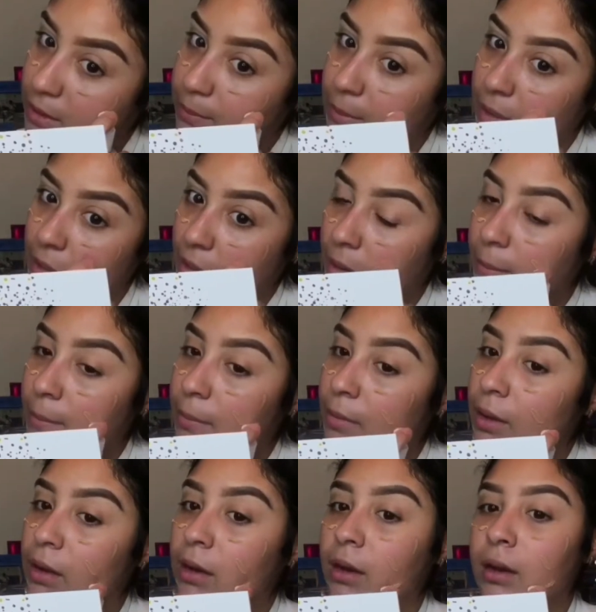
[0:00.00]
It's been a
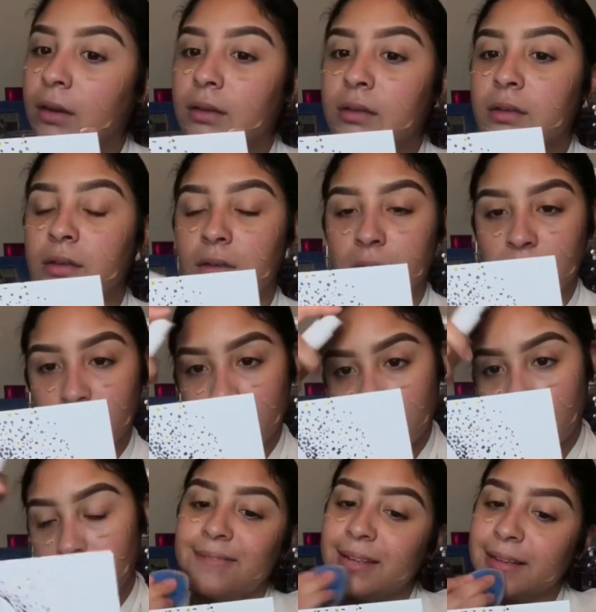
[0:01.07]
minute.
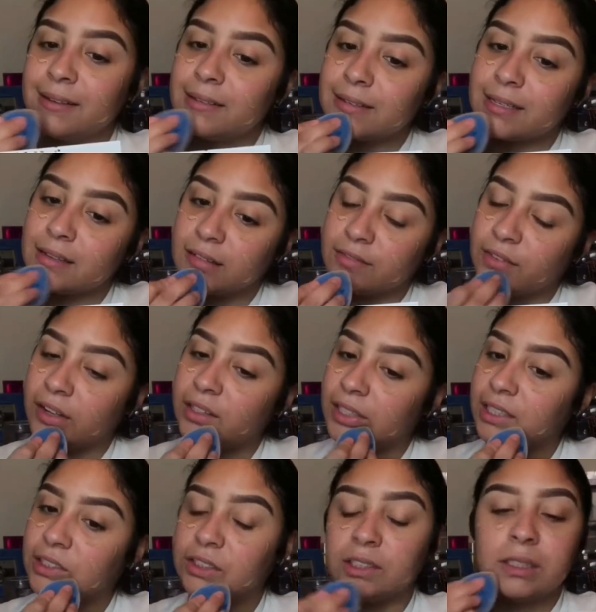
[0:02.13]
I haven't used this
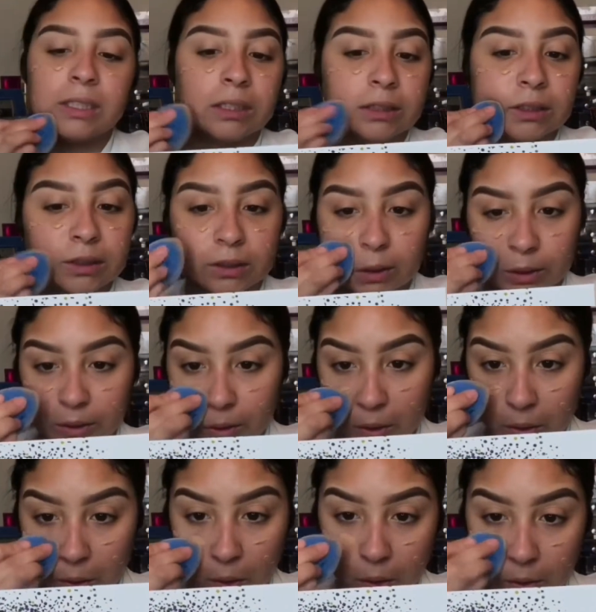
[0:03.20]
foundation in such a
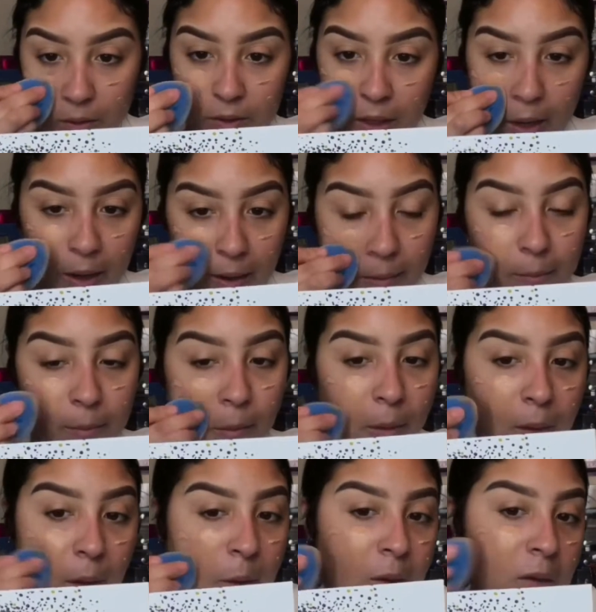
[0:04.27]
long time,
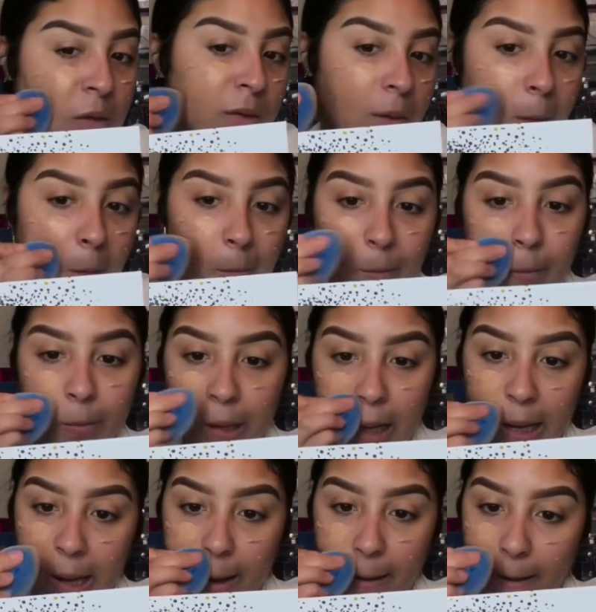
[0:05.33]

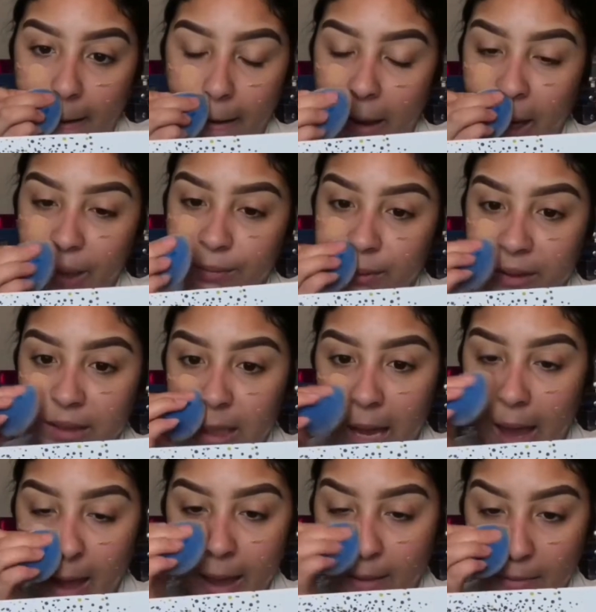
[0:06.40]
but every
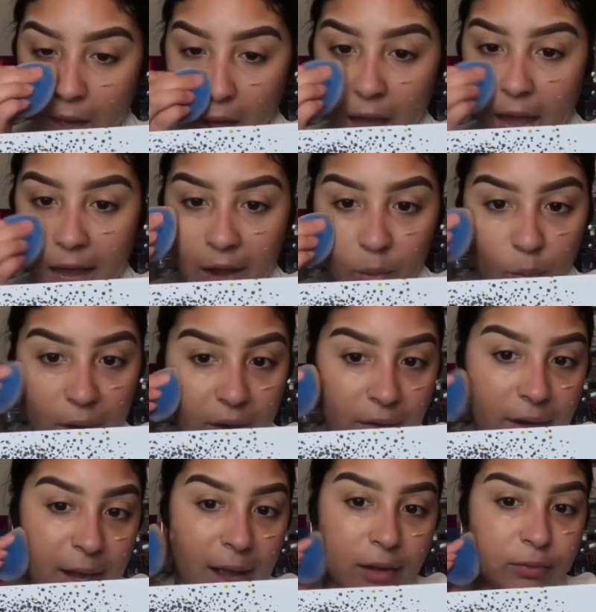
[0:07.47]
time I wear
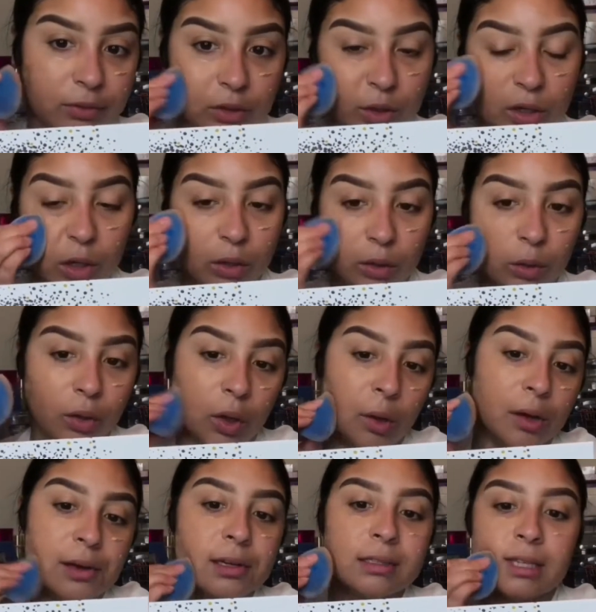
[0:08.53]
it after a
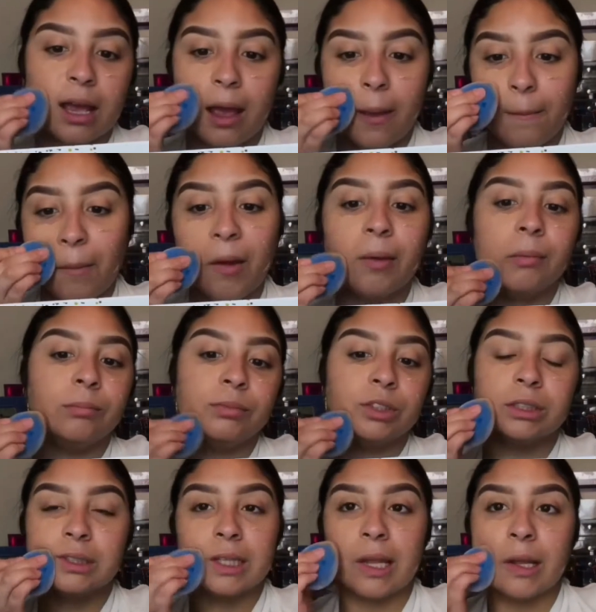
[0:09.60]
long time, I'm
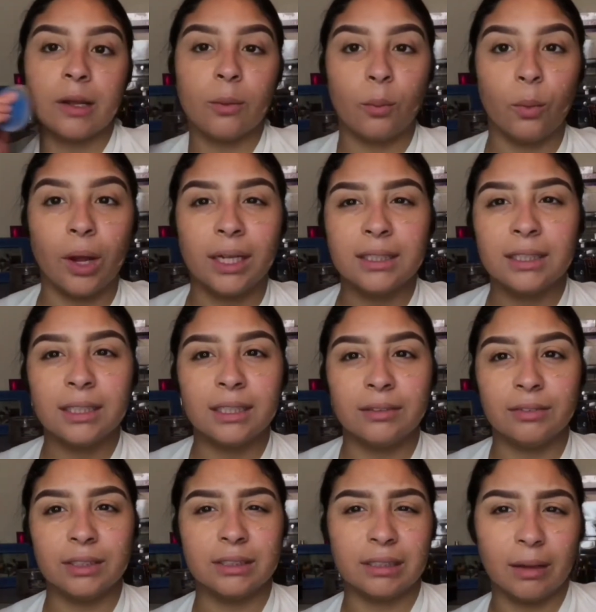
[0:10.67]
just like, why did I
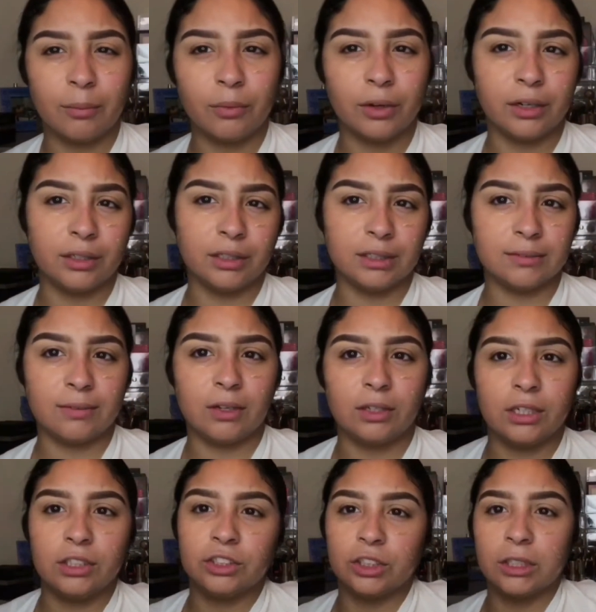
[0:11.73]
even stop wearing this
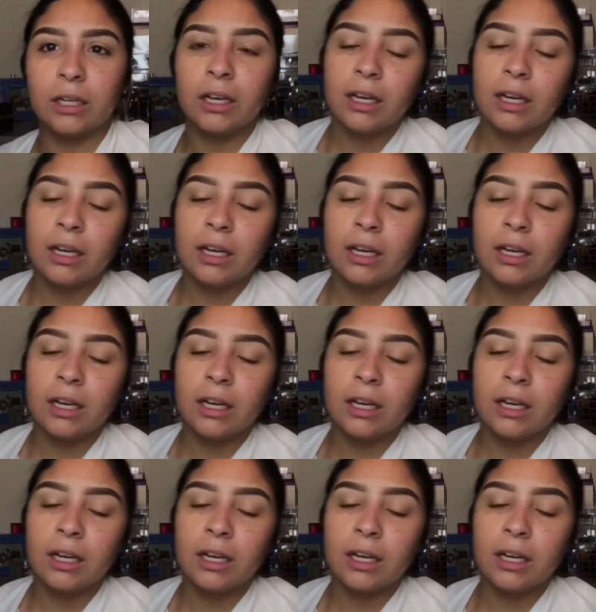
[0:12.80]
foundation?